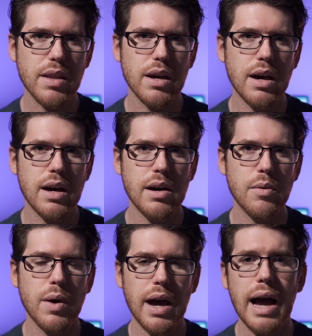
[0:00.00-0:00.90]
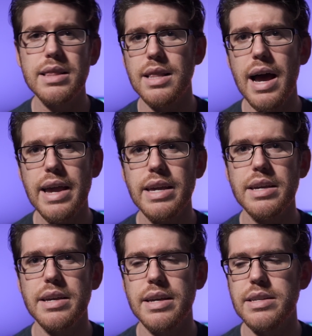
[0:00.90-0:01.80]
What I like
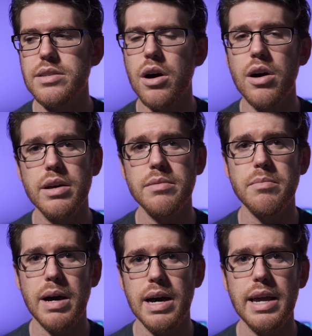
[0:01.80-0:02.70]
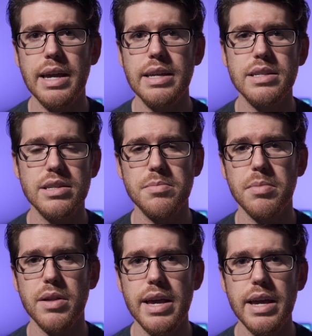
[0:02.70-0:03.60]
is on my
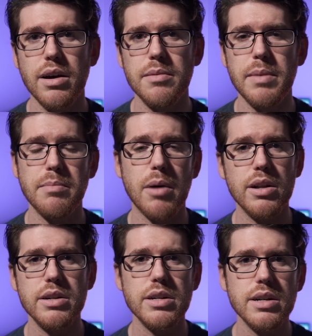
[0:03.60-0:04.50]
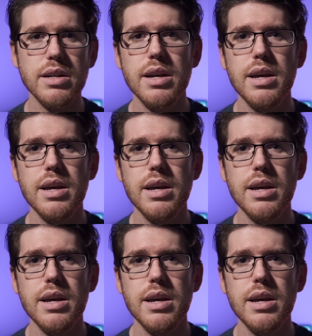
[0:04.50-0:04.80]
display on my monitor